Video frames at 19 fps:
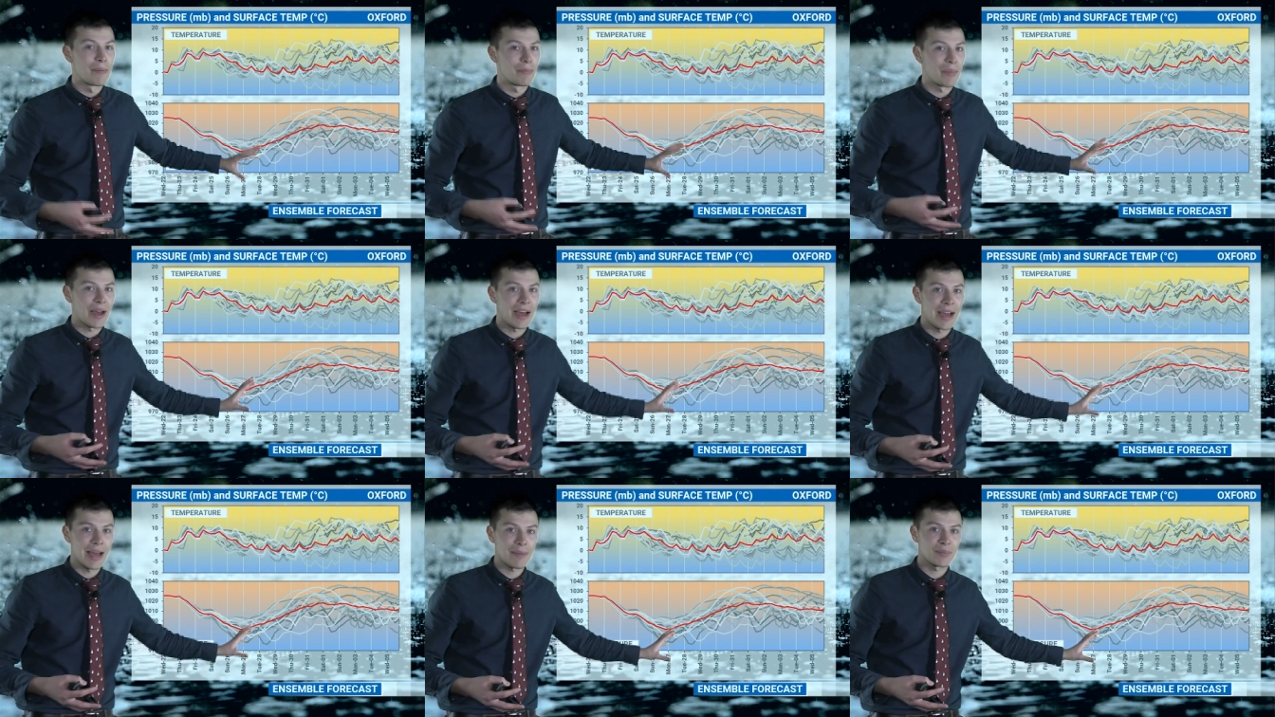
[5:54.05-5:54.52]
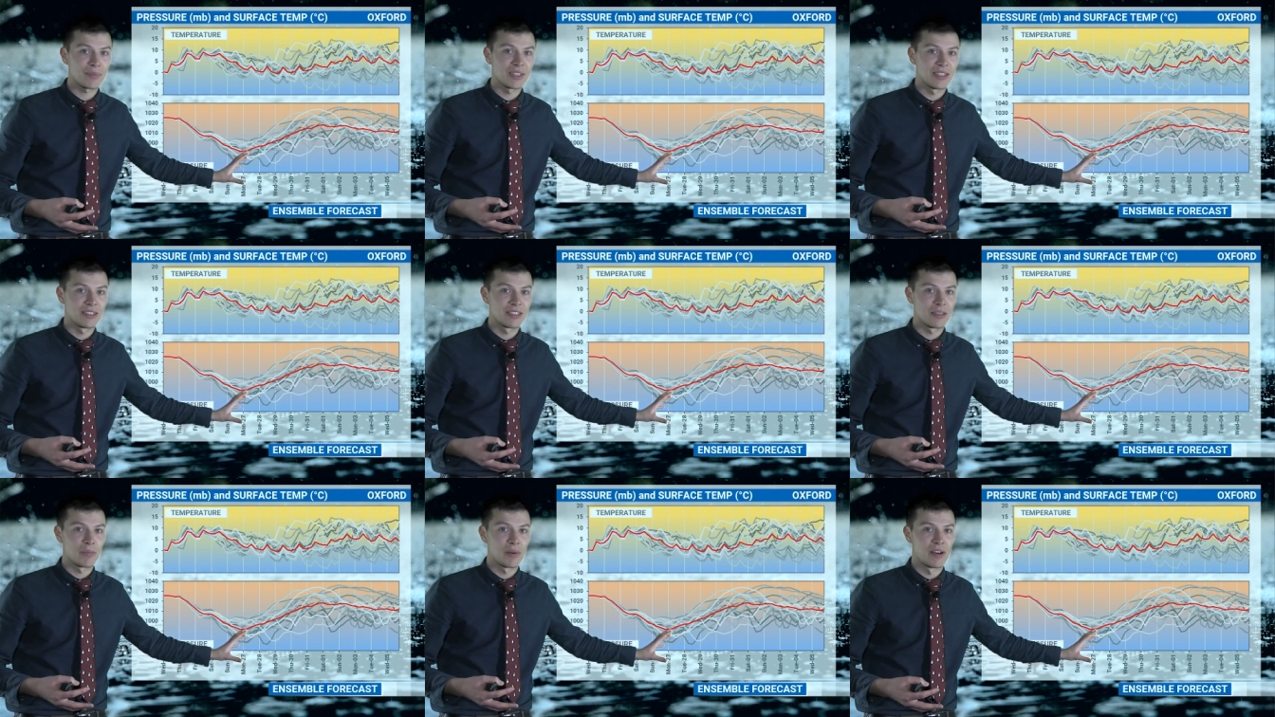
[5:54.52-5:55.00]
perhaps
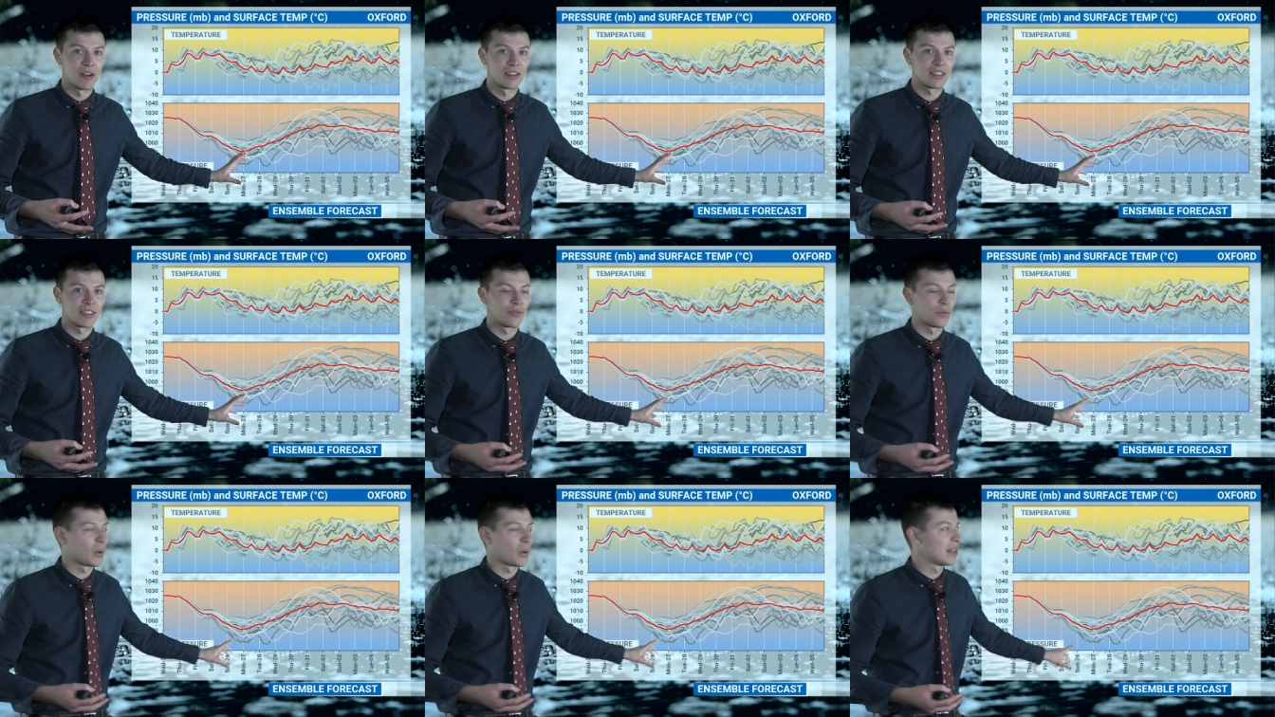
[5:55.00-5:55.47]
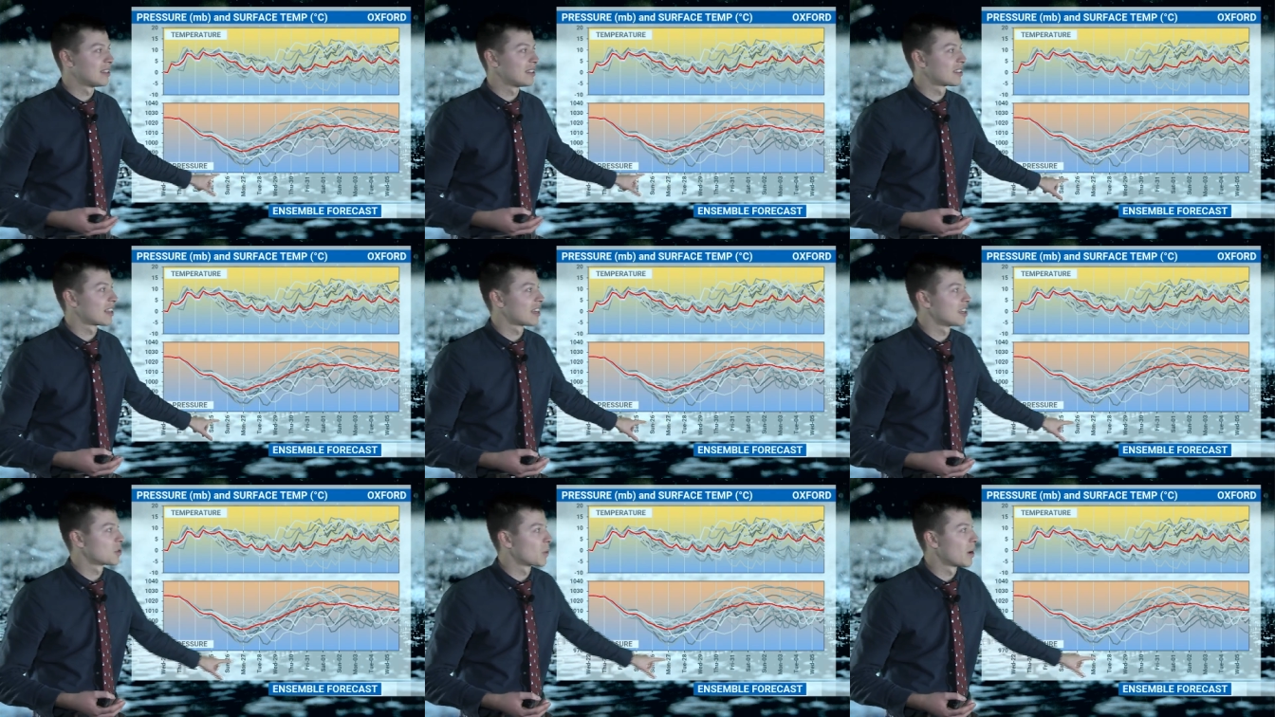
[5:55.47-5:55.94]
into parts of
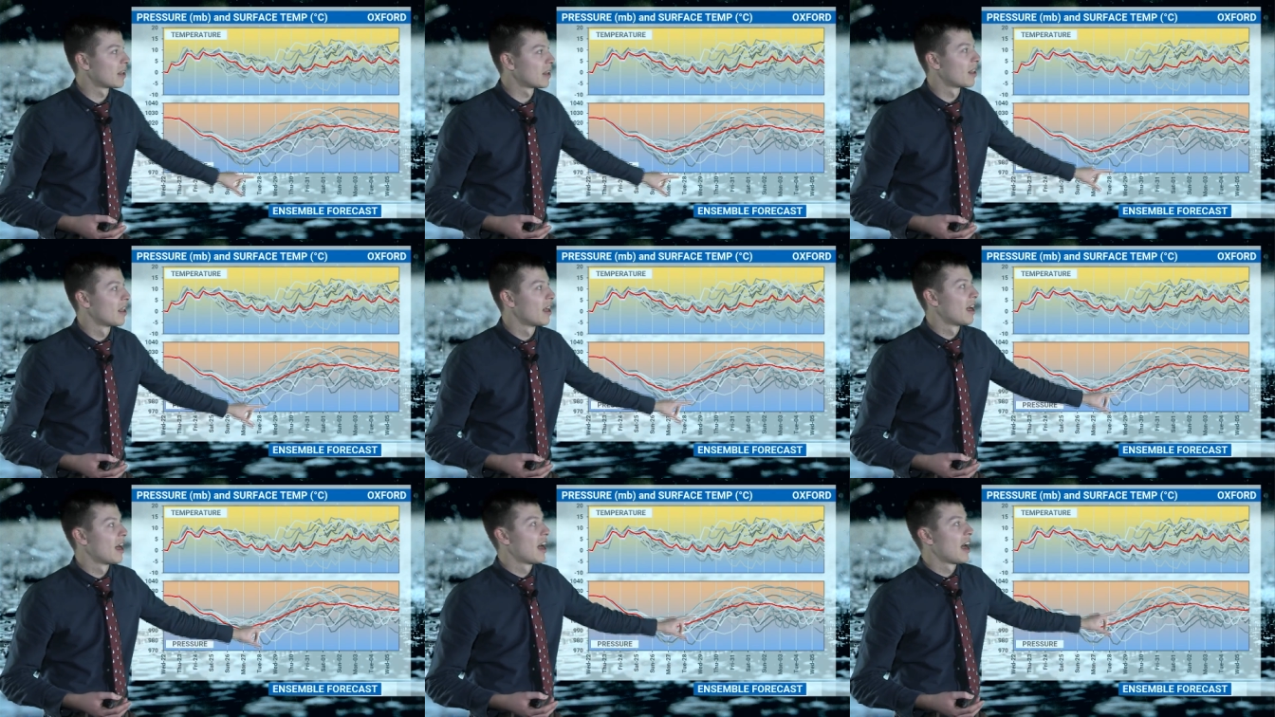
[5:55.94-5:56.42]
Wednesday as well.